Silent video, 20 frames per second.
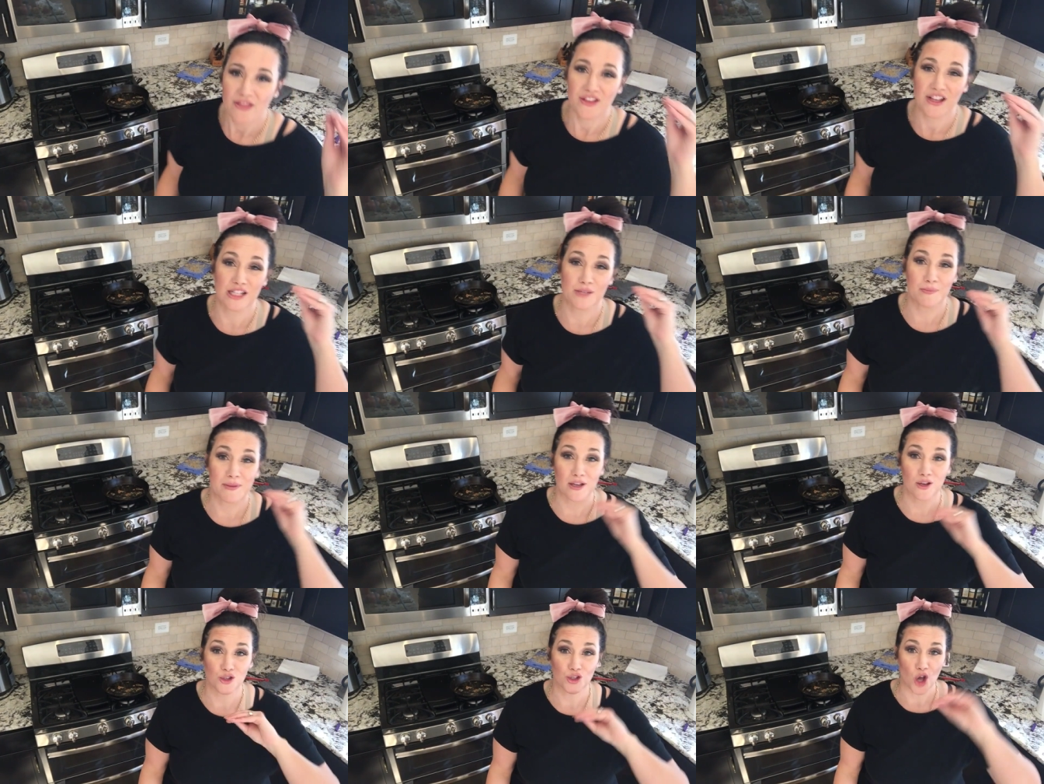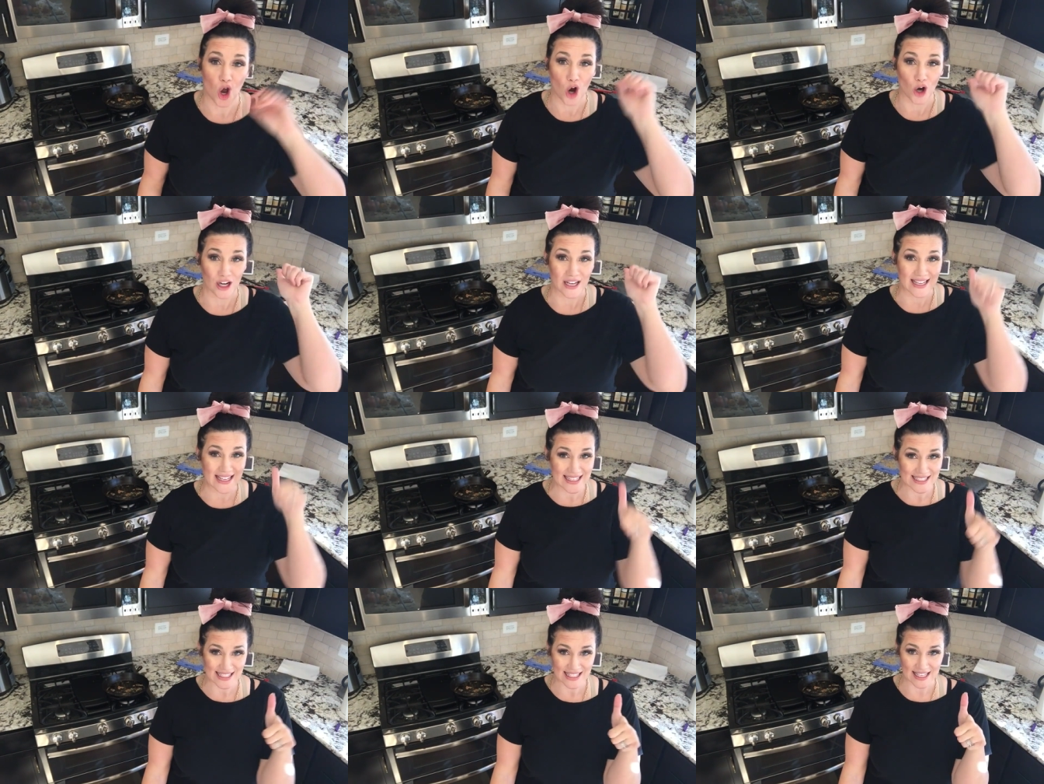These meals are
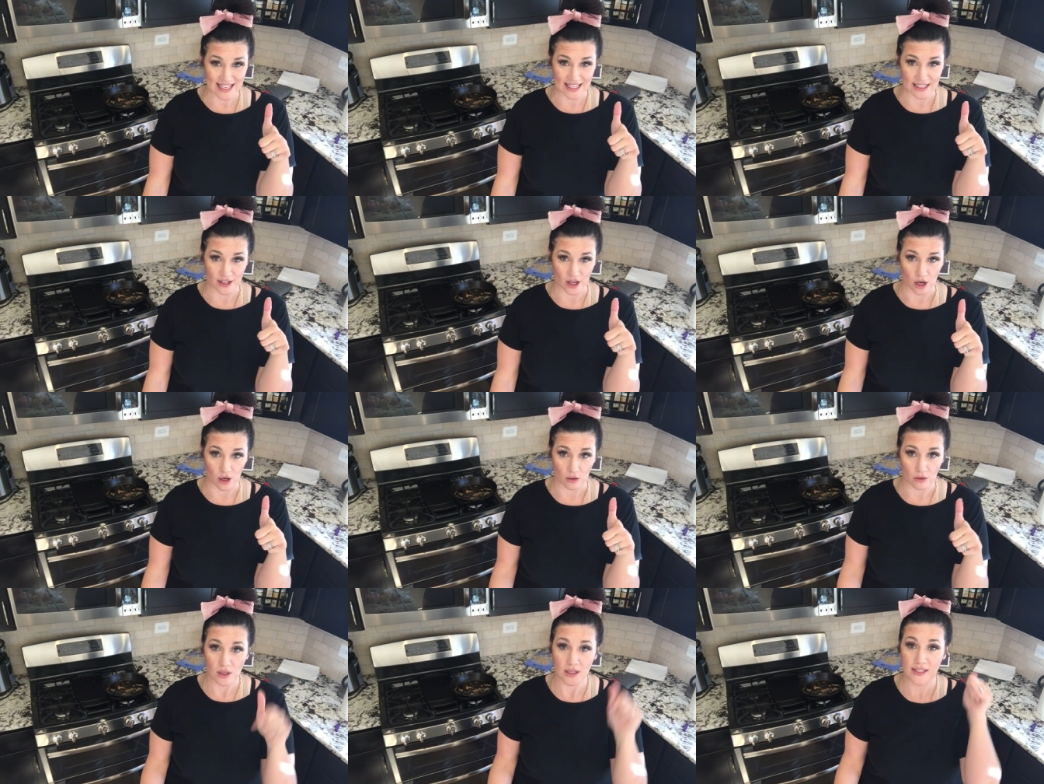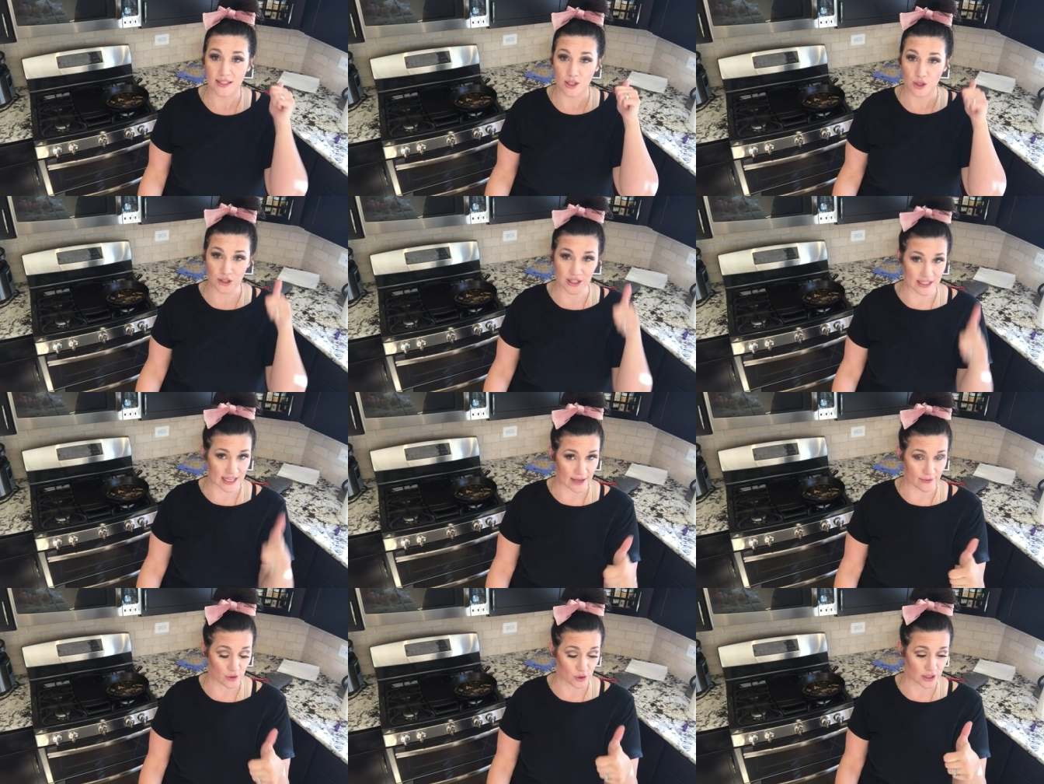easy keto to
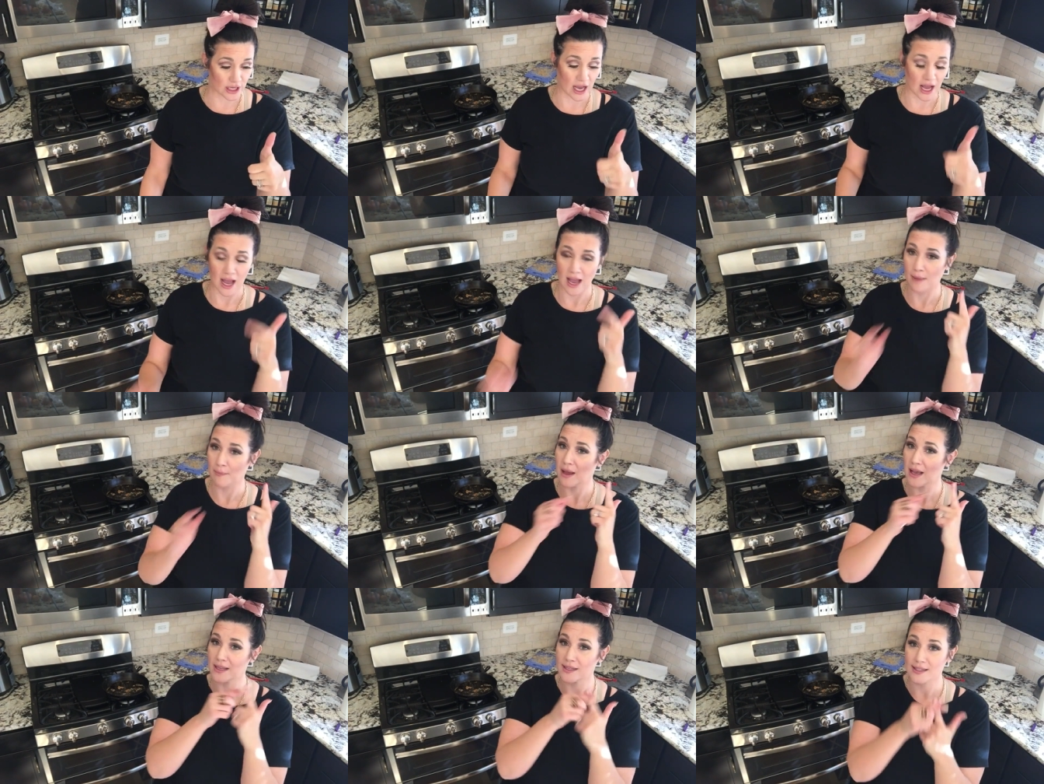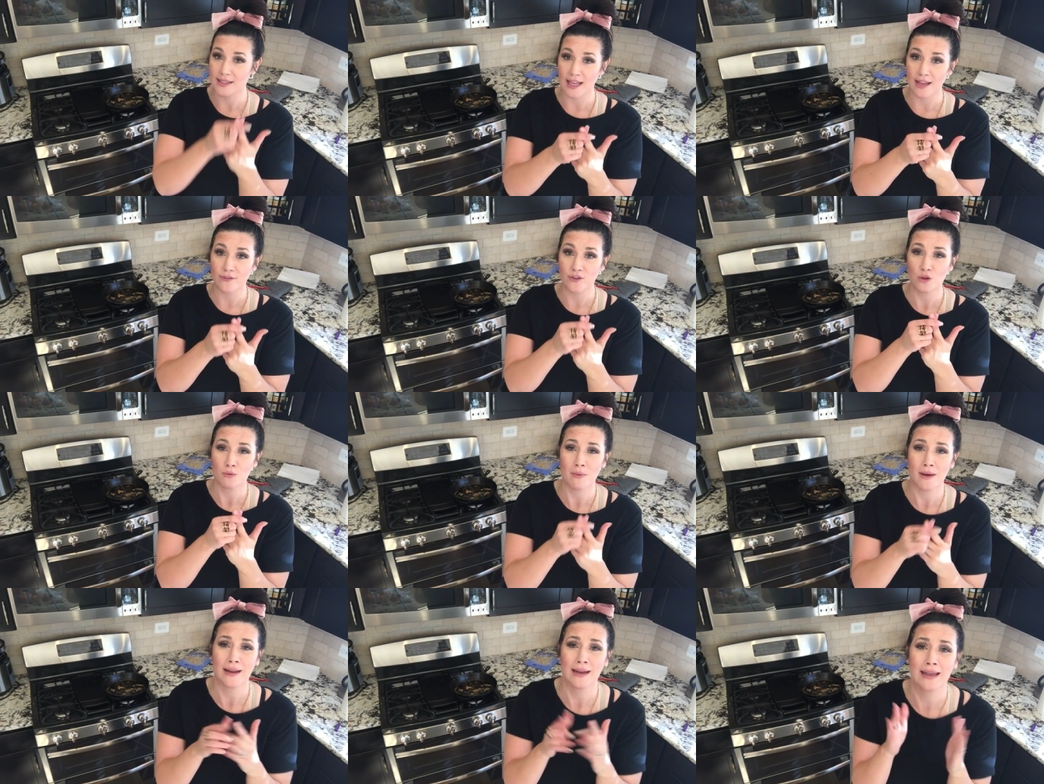save you time, save
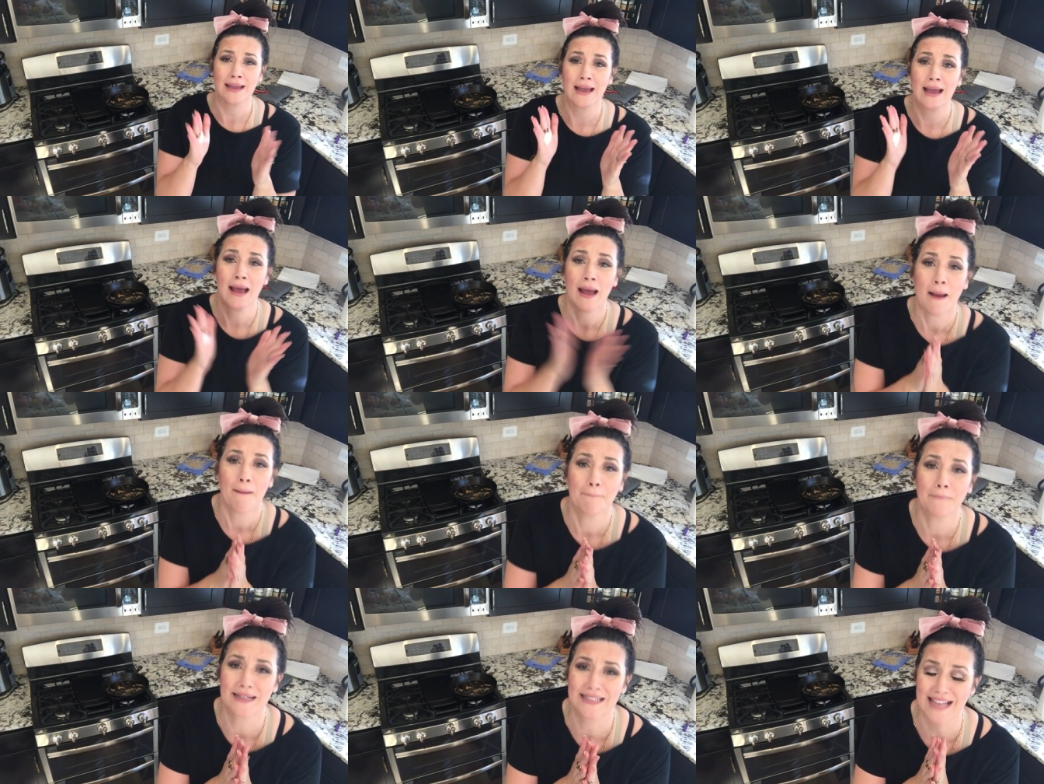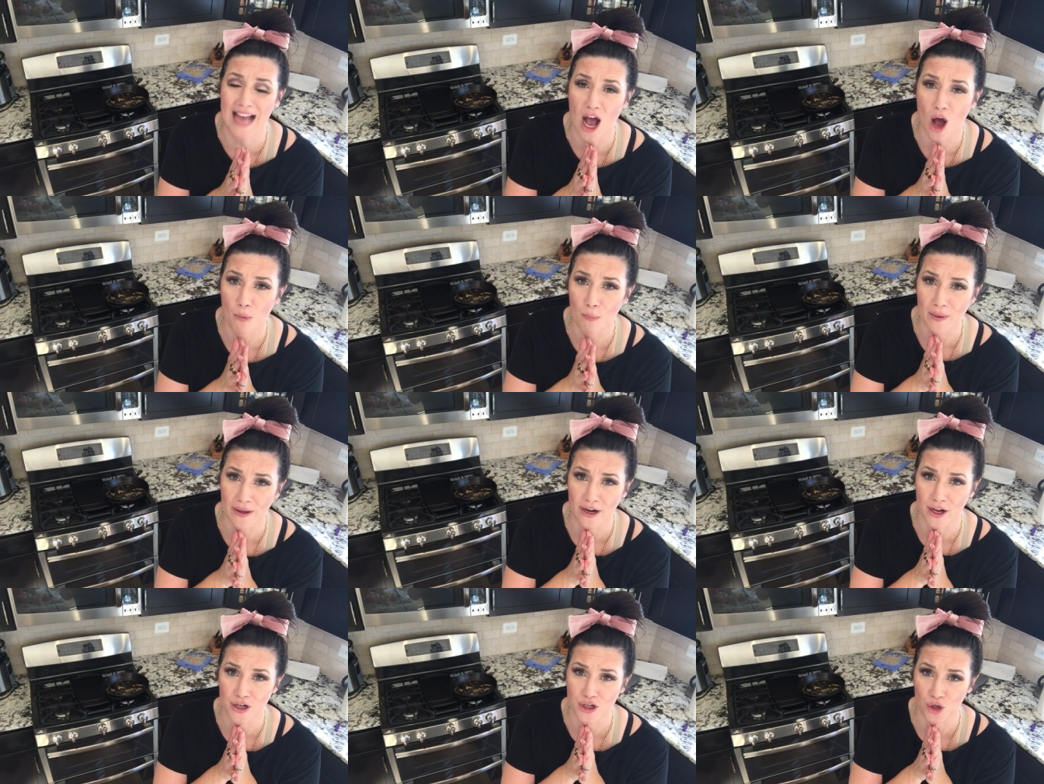you money, but to help
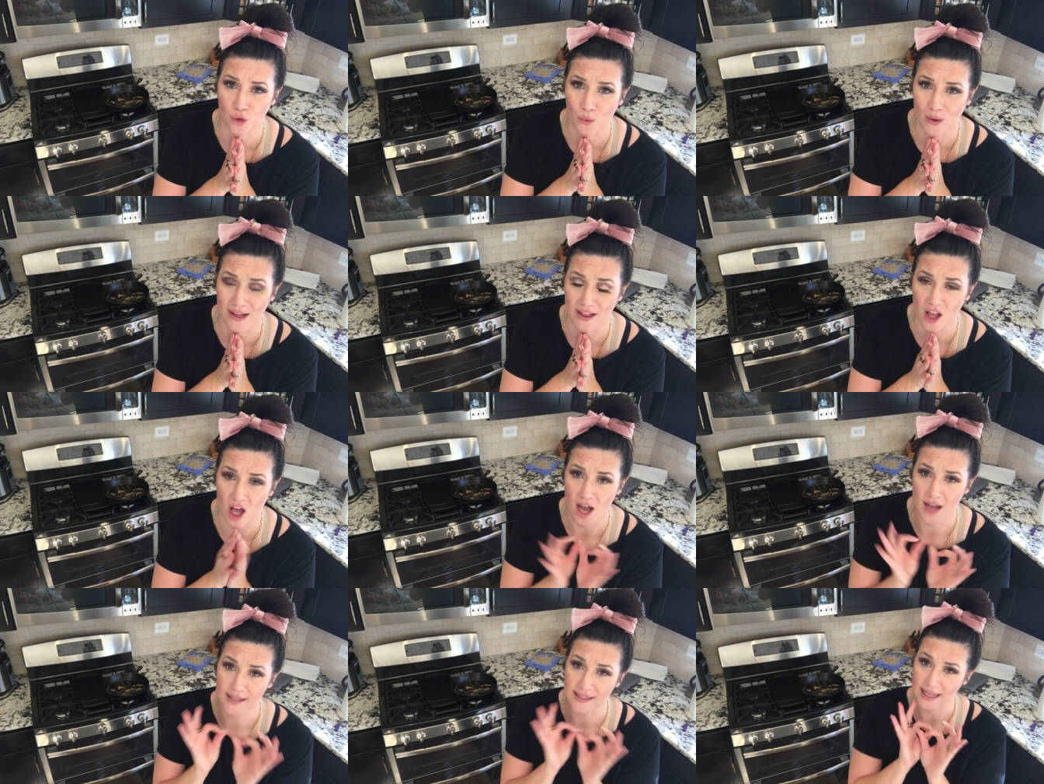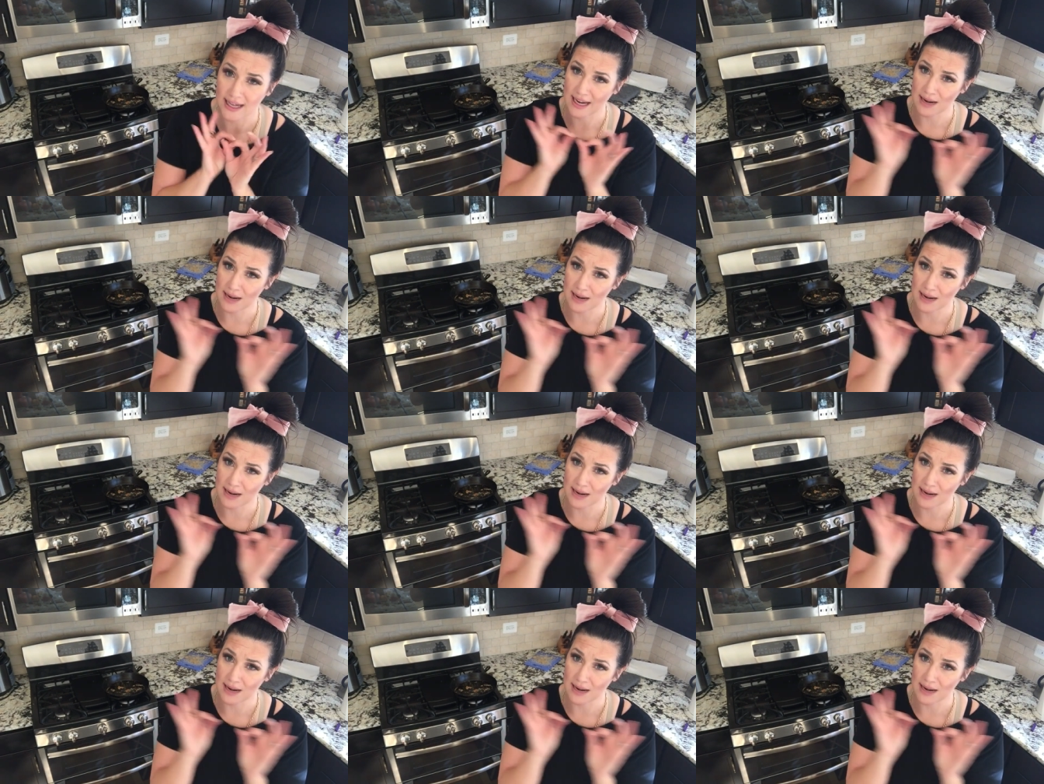out on your weight loss.